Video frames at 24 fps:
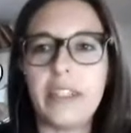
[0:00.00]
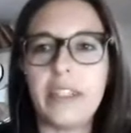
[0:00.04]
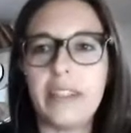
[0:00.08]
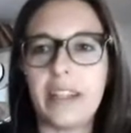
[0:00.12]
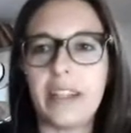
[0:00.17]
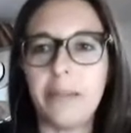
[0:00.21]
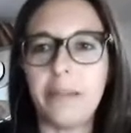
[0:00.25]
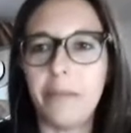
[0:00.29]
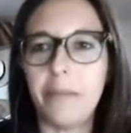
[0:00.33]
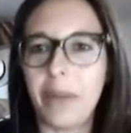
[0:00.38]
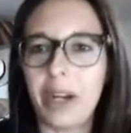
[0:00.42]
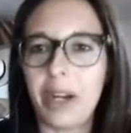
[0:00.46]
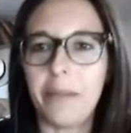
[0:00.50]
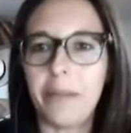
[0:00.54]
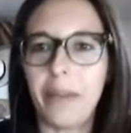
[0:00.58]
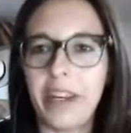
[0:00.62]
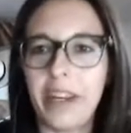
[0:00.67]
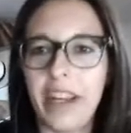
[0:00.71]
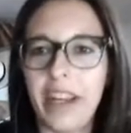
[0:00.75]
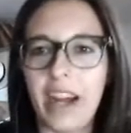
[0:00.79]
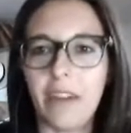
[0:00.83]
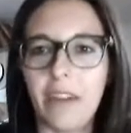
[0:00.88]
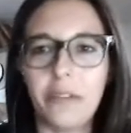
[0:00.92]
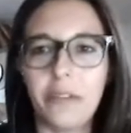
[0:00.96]
and
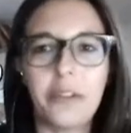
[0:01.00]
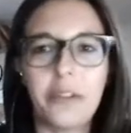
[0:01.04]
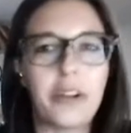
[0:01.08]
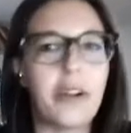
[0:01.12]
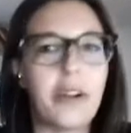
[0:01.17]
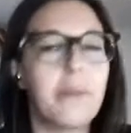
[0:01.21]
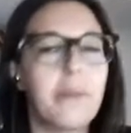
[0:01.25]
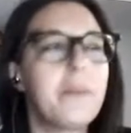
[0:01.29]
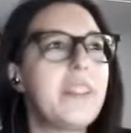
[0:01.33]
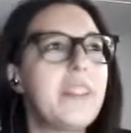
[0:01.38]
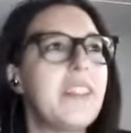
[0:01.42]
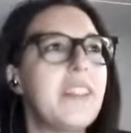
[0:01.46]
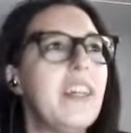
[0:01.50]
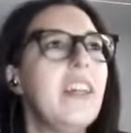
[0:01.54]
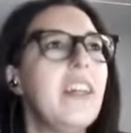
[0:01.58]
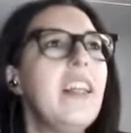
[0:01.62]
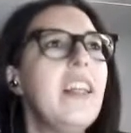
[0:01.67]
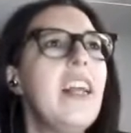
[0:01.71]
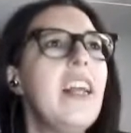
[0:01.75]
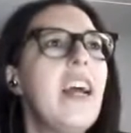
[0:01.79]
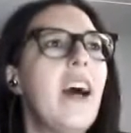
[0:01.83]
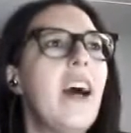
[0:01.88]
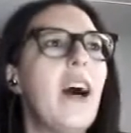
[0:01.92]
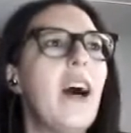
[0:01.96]
primary outcrops
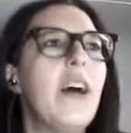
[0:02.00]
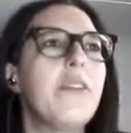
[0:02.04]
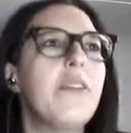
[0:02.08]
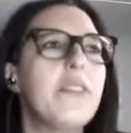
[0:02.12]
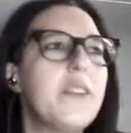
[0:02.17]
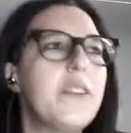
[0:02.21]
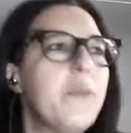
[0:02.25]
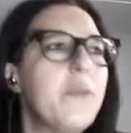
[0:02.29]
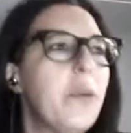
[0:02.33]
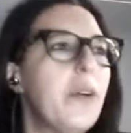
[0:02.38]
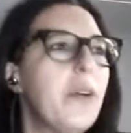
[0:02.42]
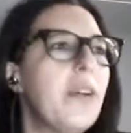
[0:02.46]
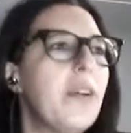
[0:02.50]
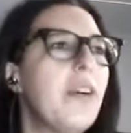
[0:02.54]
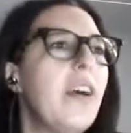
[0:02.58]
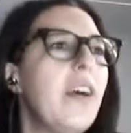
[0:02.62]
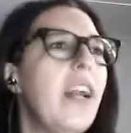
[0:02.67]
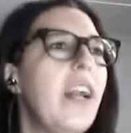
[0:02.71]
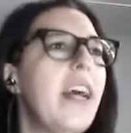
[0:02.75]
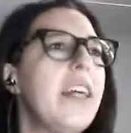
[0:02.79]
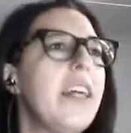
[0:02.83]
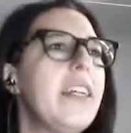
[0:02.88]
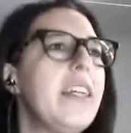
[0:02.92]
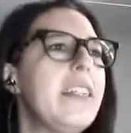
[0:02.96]
of
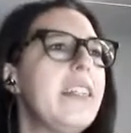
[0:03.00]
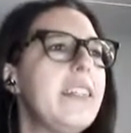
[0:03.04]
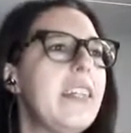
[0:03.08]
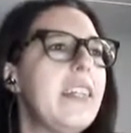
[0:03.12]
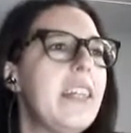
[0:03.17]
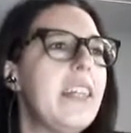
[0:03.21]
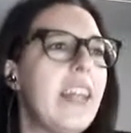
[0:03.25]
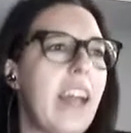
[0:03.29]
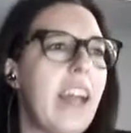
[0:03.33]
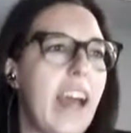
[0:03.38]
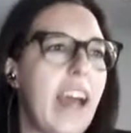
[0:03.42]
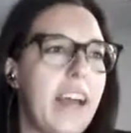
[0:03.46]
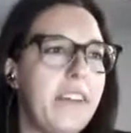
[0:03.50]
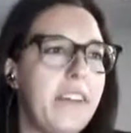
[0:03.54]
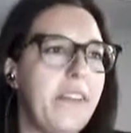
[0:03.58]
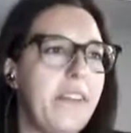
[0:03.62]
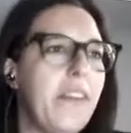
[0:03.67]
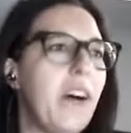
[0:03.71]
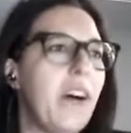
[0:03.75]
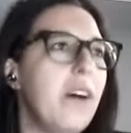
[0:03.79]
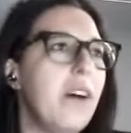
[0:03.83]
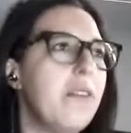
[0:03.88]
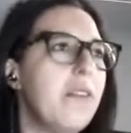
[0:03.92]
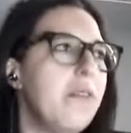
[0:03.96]
spongolite and
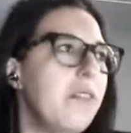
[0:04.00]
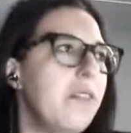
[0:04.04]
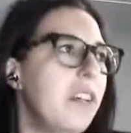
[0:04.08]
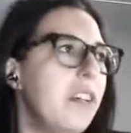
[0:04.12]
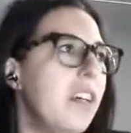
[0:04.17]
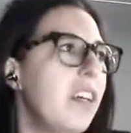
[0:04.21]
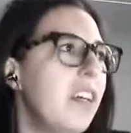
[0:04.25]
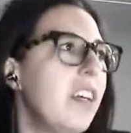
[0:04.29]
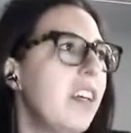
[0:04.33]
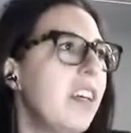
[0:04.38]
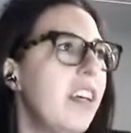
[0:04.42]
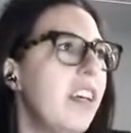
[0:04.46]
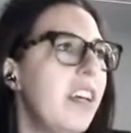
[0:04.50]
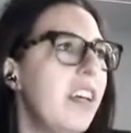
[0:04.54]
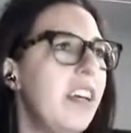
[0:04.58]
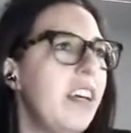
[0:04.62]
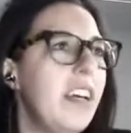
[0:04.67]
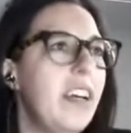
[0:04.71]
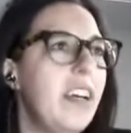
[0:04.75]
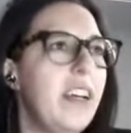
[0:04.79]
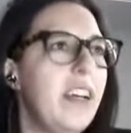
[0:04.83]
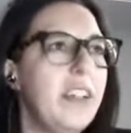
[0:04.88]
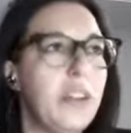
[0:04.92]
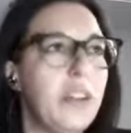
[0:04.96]

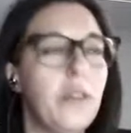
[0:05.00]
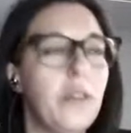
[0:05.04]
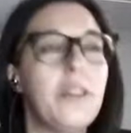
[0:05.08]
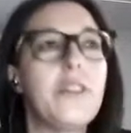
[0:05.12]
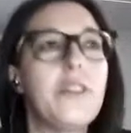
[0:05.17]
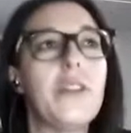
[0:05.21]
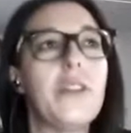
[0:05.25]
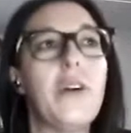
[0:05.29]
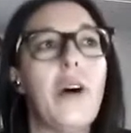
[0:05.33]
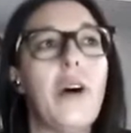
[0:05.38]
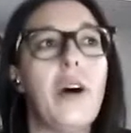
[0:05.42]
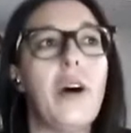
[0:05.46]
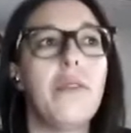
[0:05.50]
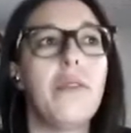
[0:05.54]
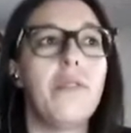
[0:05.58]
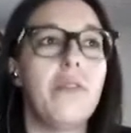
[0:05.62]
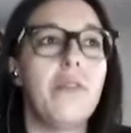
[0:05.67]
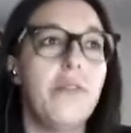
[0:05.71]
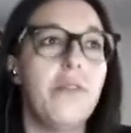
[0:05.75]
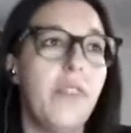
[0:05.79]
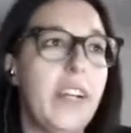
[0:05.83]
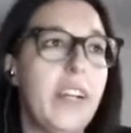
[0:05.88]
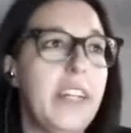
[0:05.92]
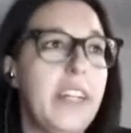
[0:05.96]
also of
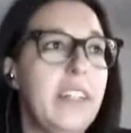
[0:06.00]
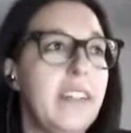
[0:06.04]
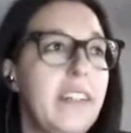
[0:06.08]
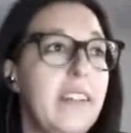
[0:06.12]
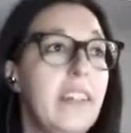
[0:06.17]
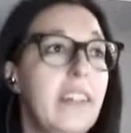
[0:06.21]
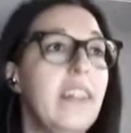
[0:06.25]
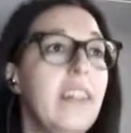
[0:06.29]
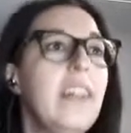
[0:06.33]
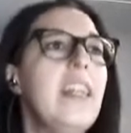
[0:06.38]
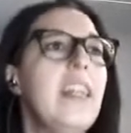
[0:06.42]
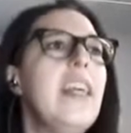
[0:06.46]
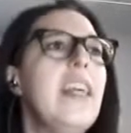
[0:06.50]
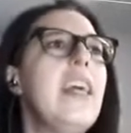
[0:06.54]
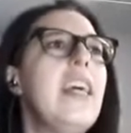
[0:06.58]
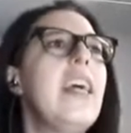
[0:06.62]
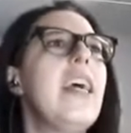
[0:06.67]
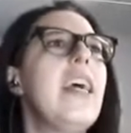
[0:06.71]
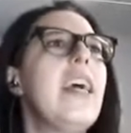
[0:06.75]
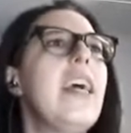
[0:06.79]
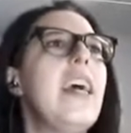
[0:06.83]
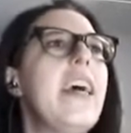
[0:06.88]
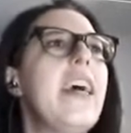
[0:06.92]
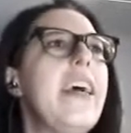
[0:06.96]
flint.
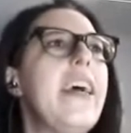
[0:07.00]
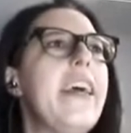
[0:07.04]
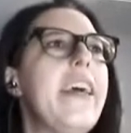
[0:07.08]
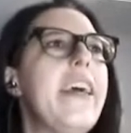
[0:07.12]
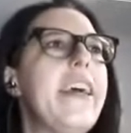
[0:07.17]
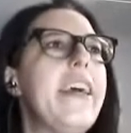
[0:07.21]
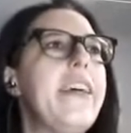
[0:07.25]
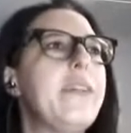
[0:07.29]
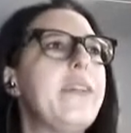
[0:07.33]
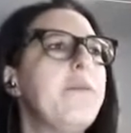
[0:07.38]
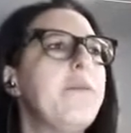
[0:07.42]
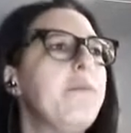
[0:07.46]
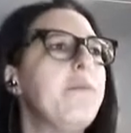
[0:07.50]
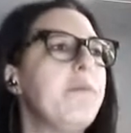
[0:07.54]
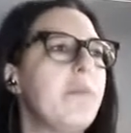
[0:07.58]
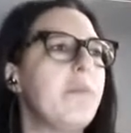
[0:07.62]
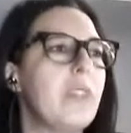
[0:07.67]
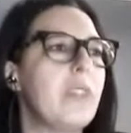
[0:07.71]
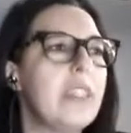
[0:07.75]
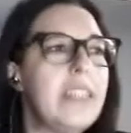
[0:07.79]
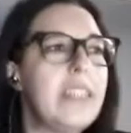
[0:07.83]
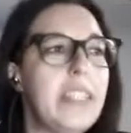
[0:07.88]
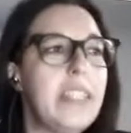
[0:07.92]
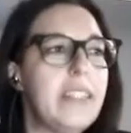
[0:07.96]

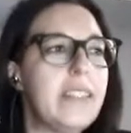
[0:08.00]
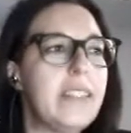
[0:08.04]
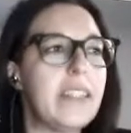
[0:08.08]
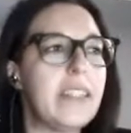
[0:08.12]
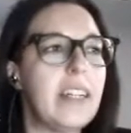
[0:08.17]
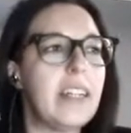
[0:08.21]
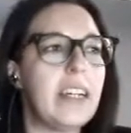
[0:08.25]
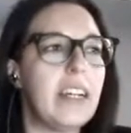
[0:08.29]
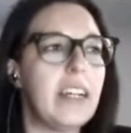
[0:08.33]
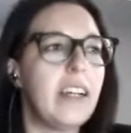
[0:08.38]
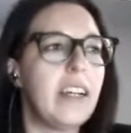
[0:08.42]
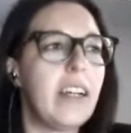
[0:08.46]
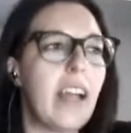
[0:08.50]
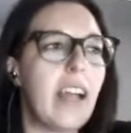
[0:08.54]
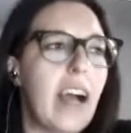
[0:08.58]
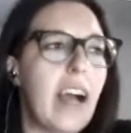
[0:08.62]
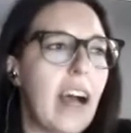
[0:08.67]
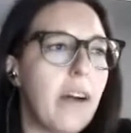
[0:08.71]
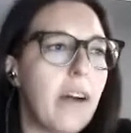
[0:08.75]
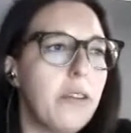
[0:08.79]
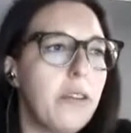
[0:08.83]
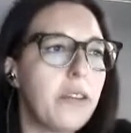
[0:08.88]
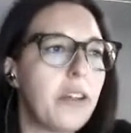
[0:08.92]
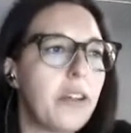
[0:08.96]
These
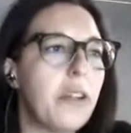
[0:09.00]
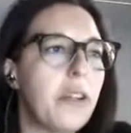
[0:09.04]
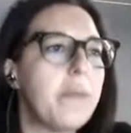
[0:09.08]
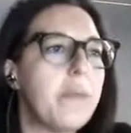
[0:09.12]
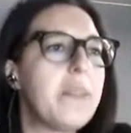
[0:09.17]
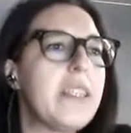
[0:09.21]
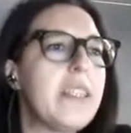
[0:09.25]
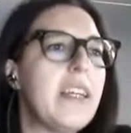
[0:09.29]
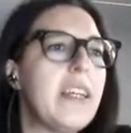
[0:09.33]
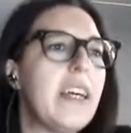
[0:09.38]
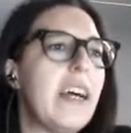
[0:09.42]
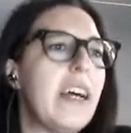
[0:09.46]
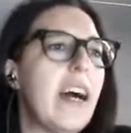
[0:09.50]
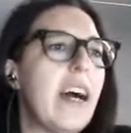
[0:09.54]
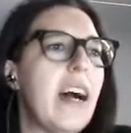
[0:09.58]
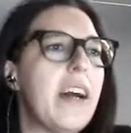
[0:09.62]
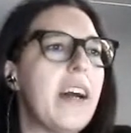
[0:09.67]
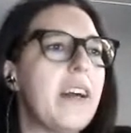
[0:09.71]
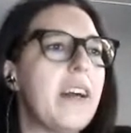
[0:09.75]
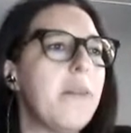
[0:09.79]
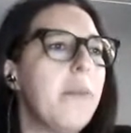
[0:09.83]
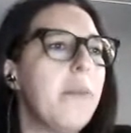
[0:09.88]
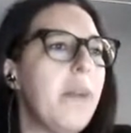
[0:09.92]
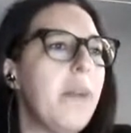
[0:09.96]
outcrops
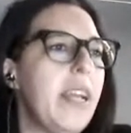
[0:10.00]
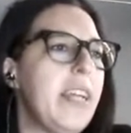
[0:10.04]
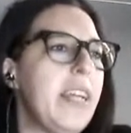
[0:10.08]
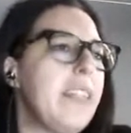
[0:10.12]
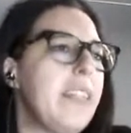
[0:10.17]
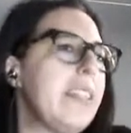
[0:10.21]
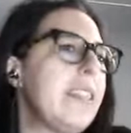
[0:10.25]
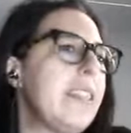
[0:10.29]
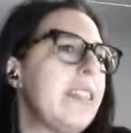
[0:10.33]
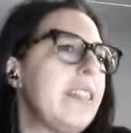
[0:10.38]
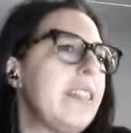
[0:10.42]
are placed